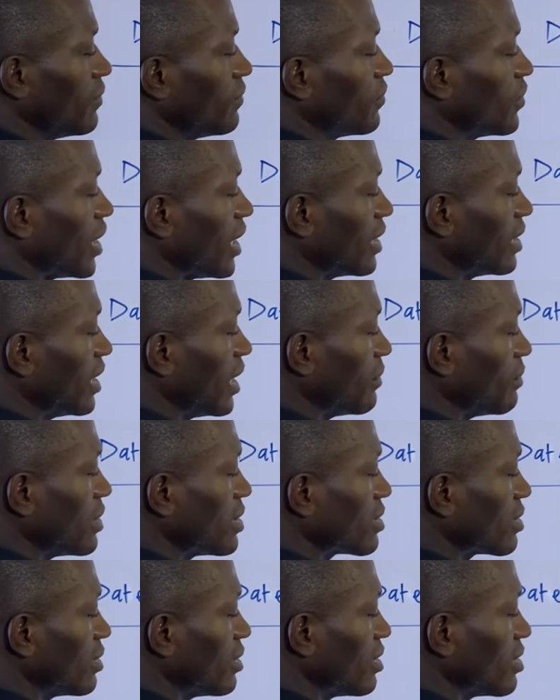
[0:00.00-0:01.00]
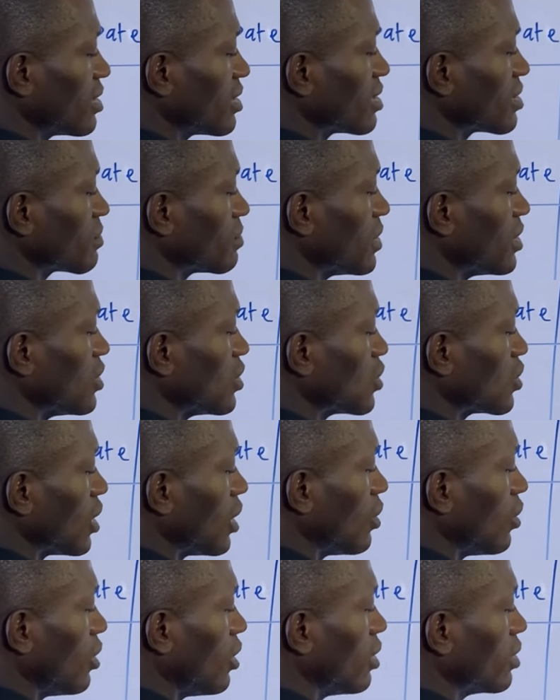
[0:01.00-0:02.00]
if you are debiting it, it means you
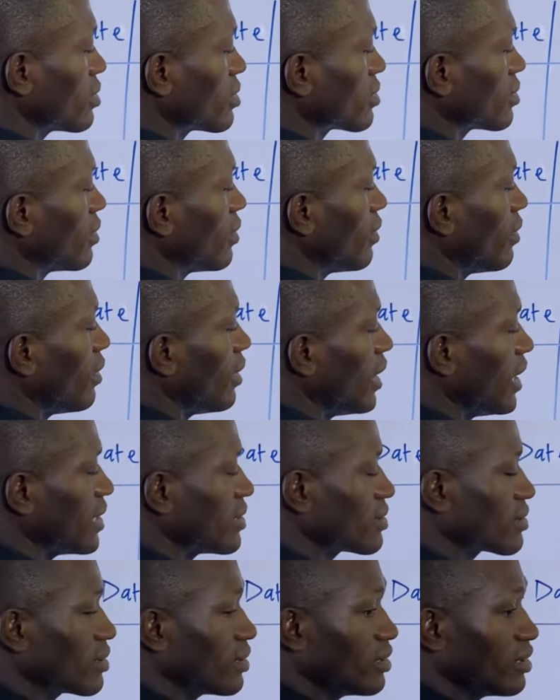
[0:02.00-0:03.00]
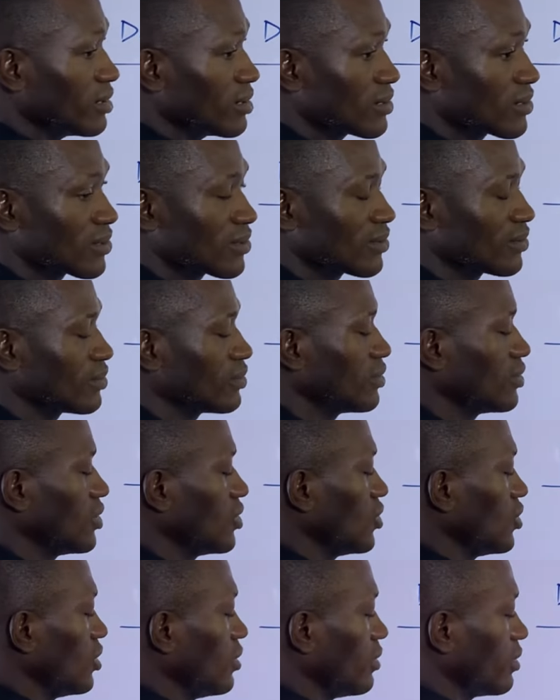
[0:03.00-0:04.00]
are what? Lessening it.
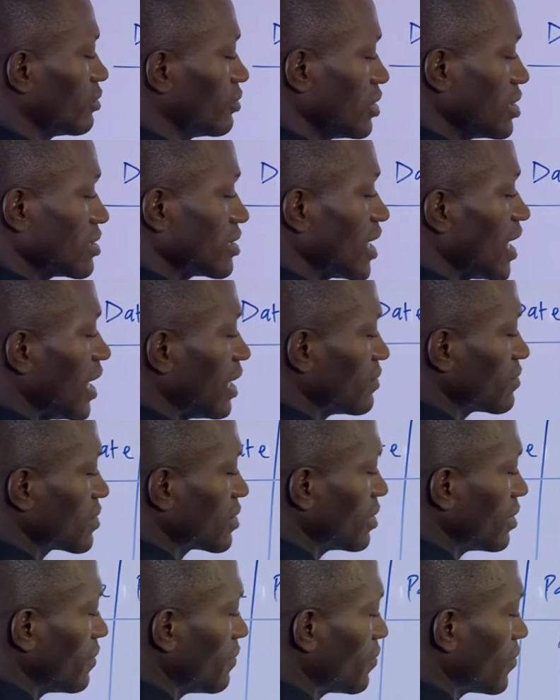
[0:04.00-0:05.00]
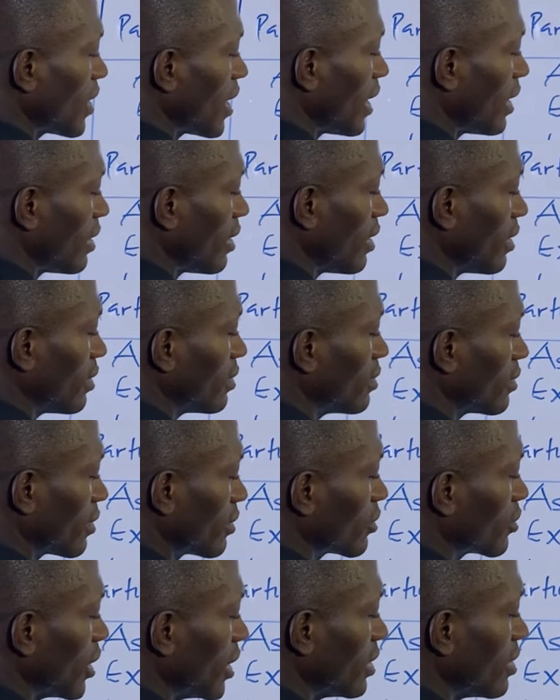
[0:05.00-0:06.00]
Reserves, if you are
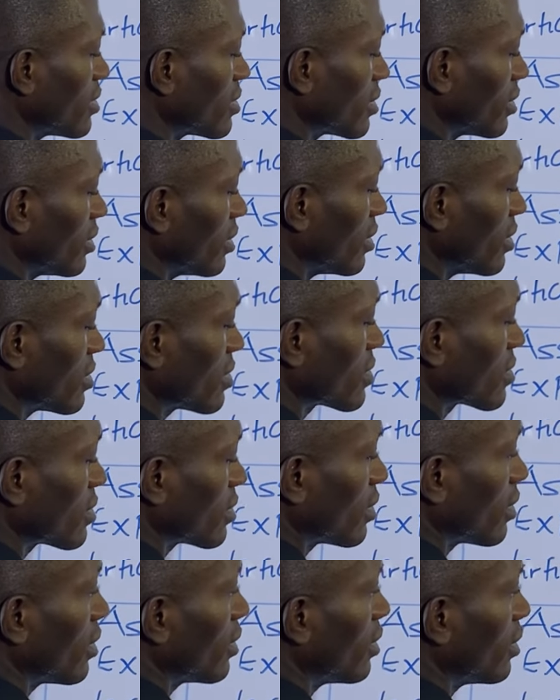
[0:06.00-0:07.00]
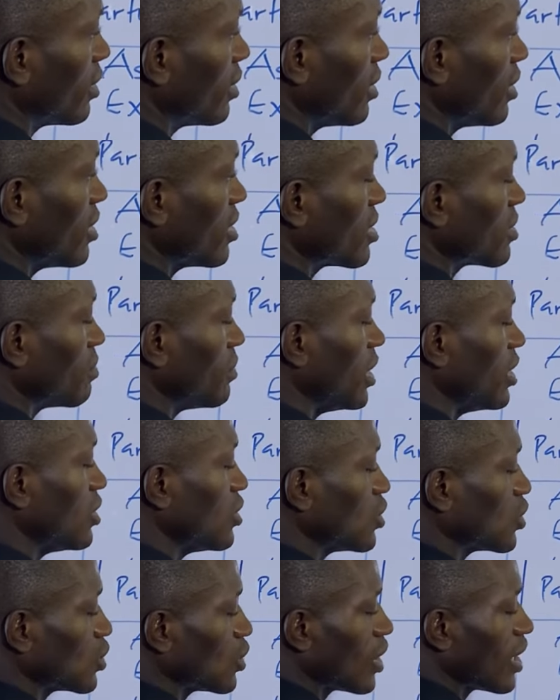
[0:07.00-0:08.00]
crediting it, it
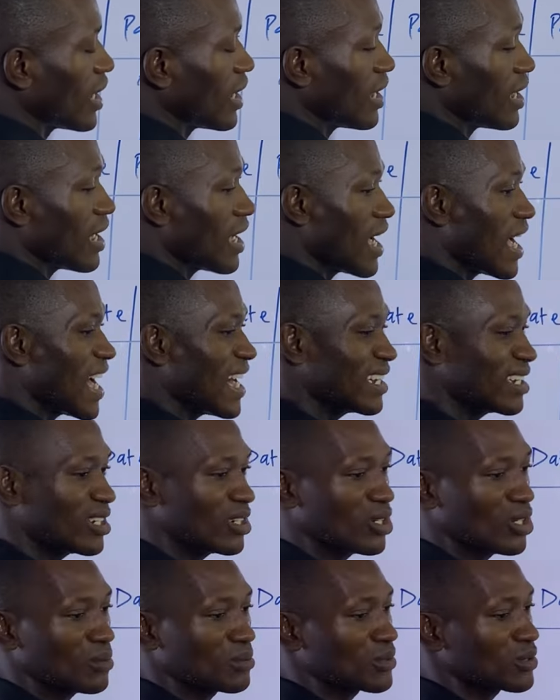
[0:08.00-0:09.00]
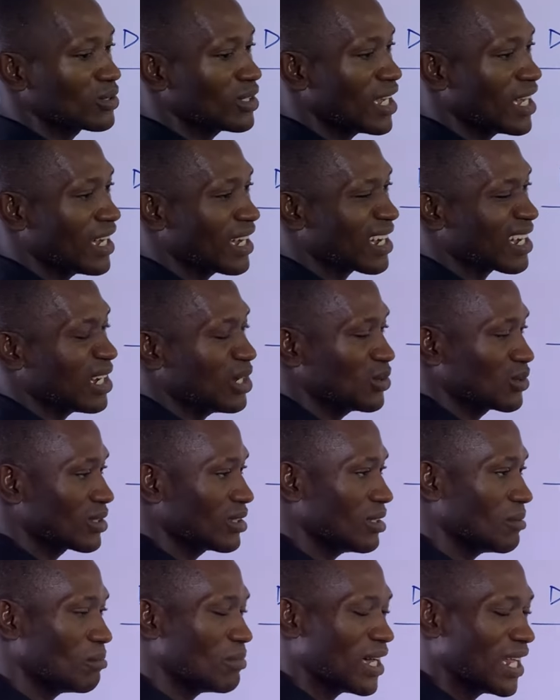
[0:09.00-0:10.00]
means you are adding up to that account.
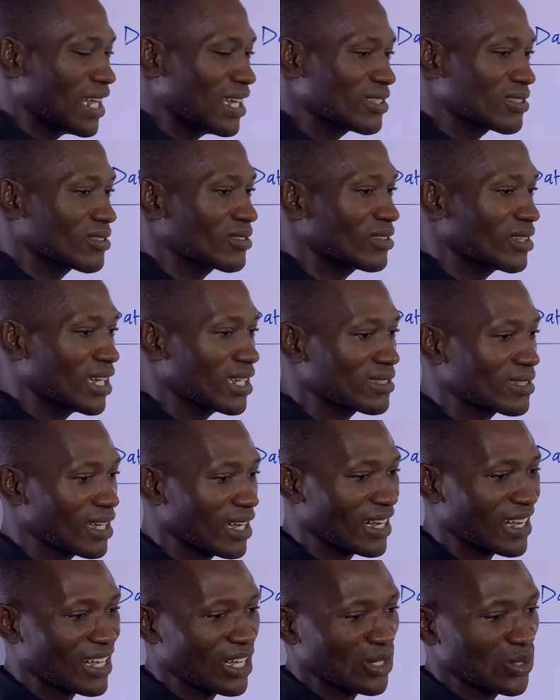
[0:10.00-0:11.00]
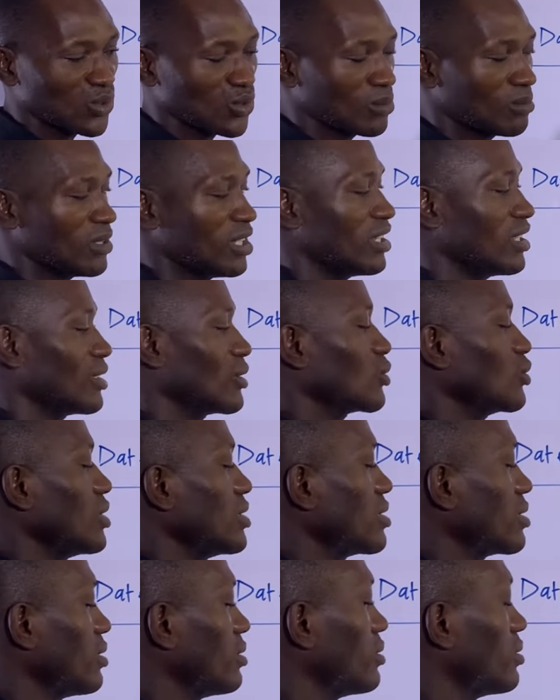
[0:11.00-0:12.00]
The balance in that account will be
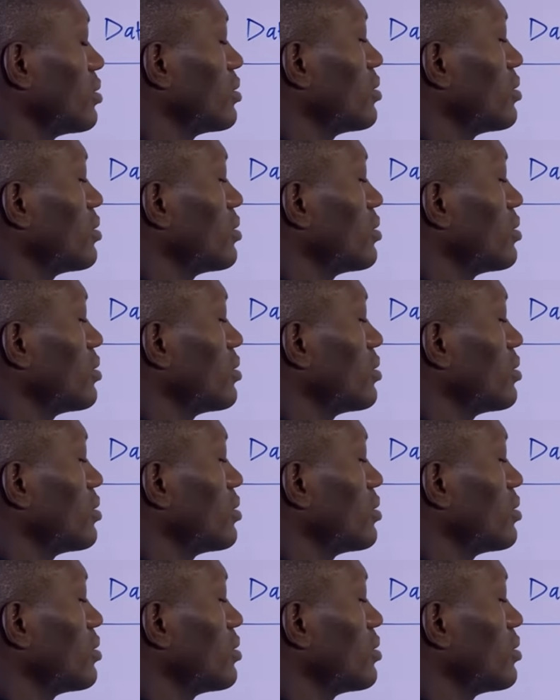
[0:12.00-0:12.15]
increasing.